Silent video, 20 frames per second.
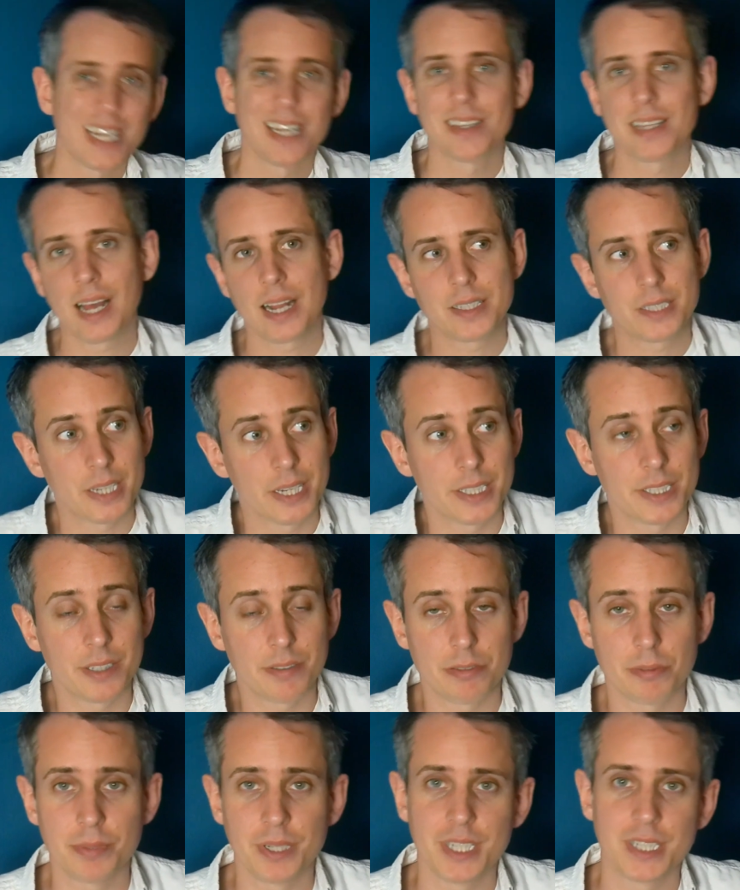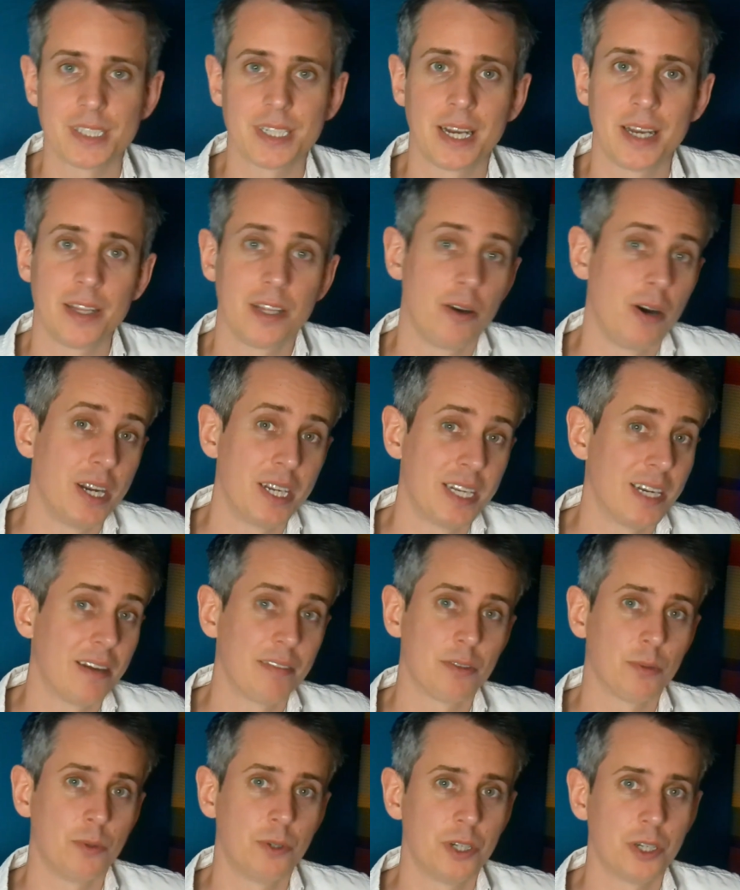That's easy for me to say, though. I didn't have
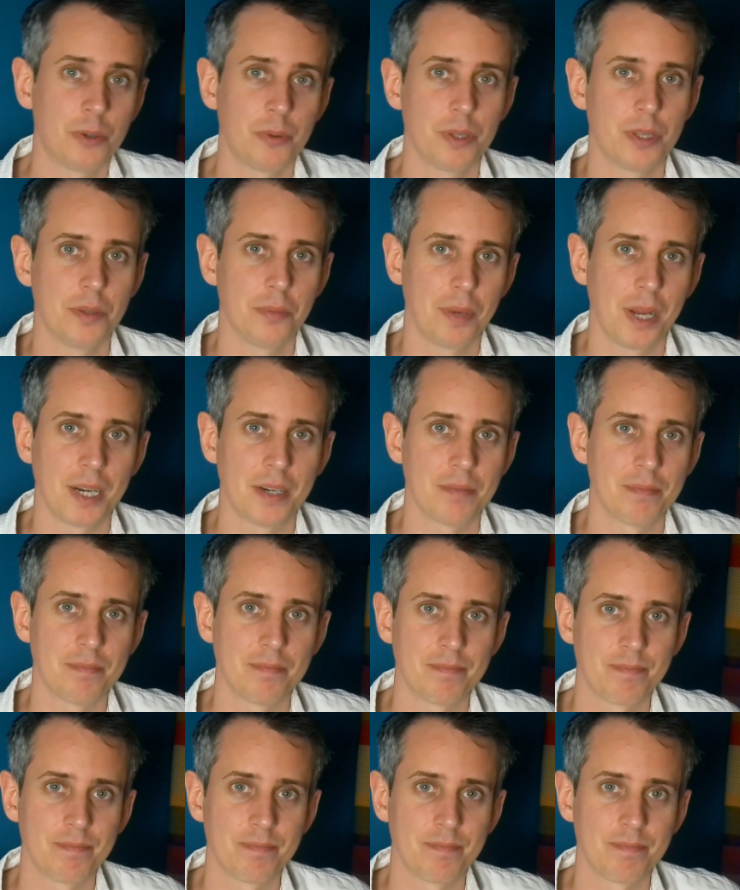to work with the man.